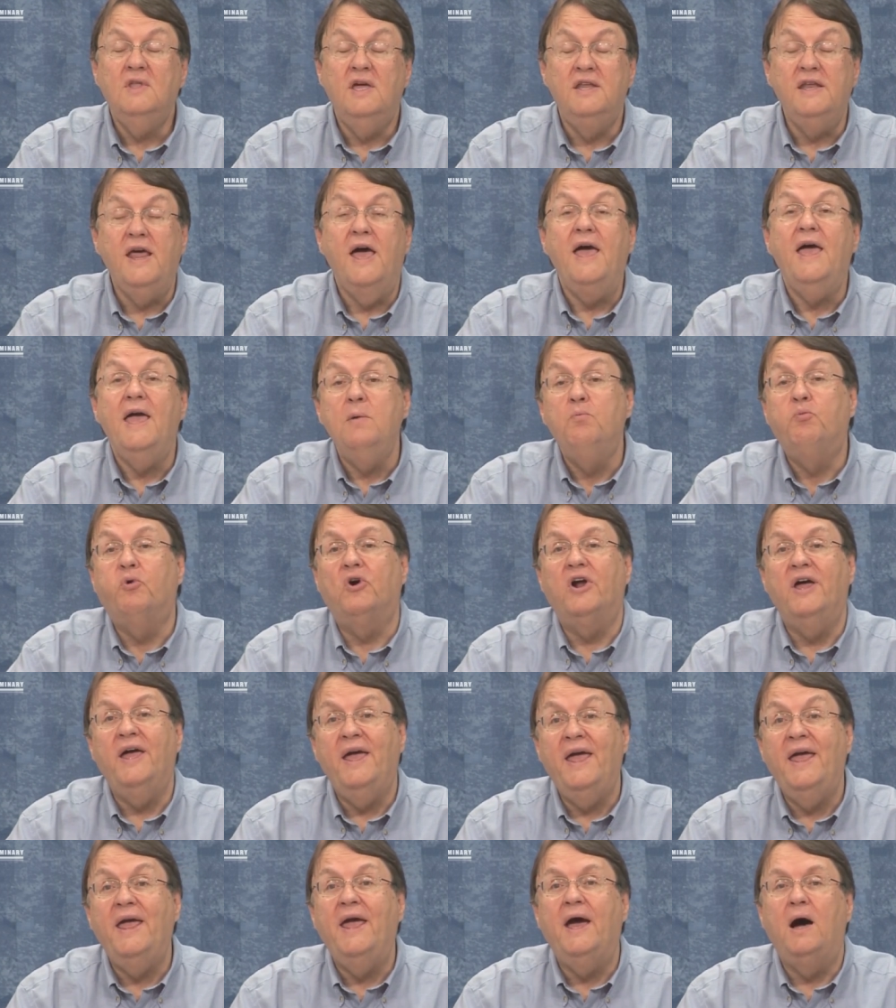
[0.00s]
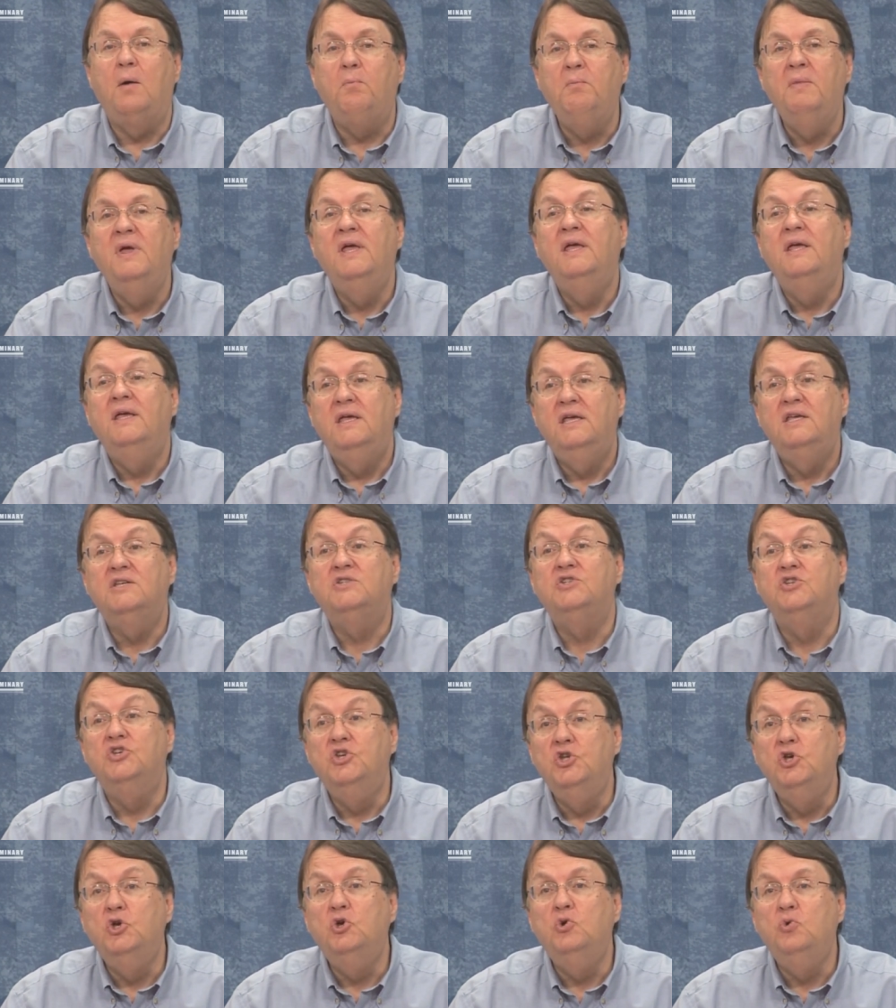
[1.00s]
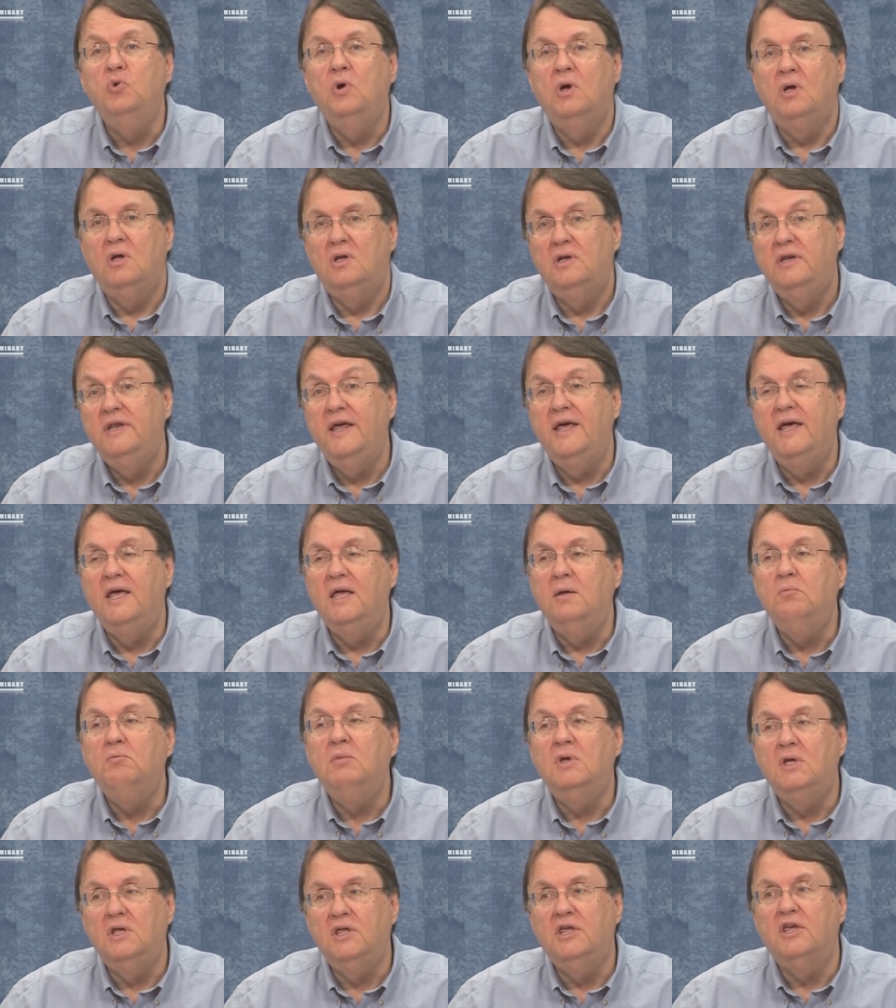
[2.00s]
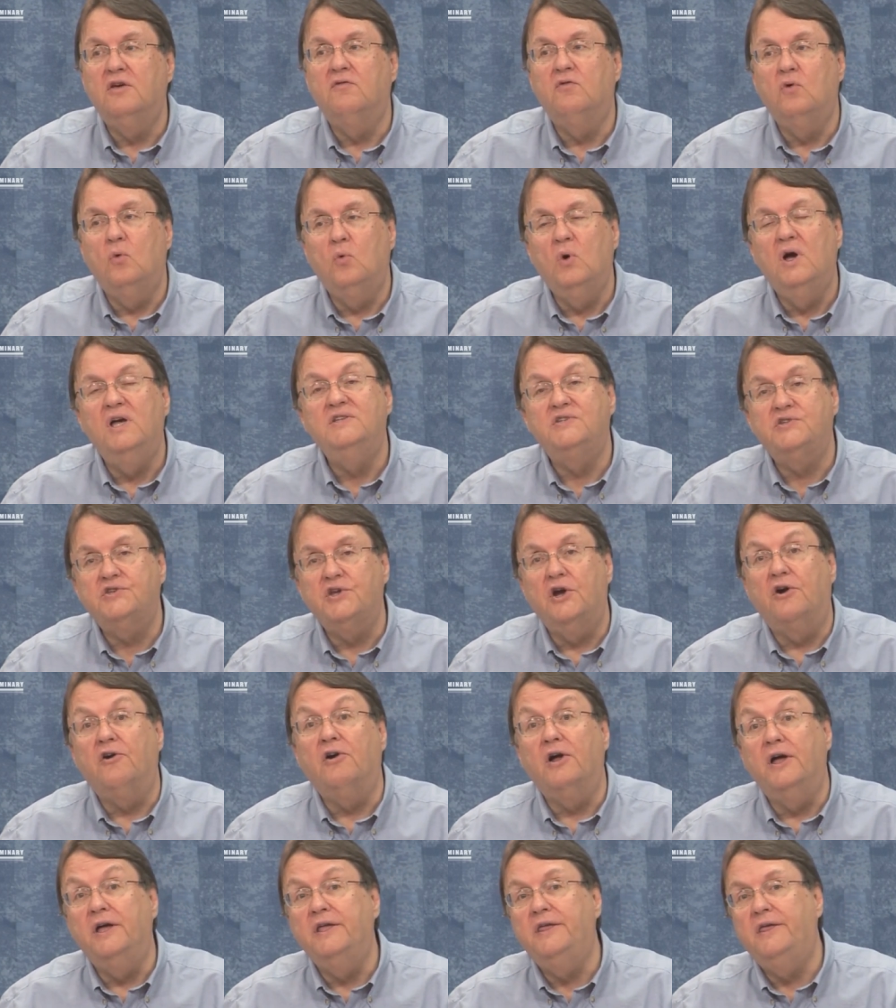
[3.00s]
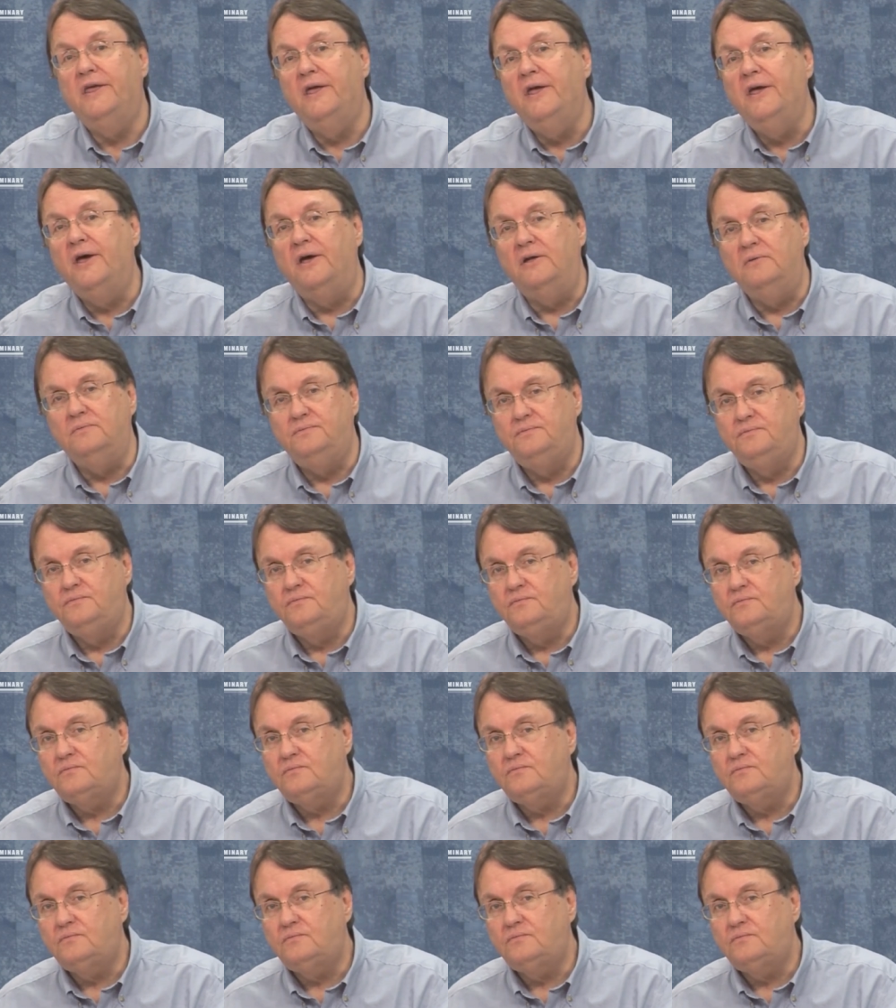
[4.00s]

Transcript: And Abraham, his new name, give away Sarah again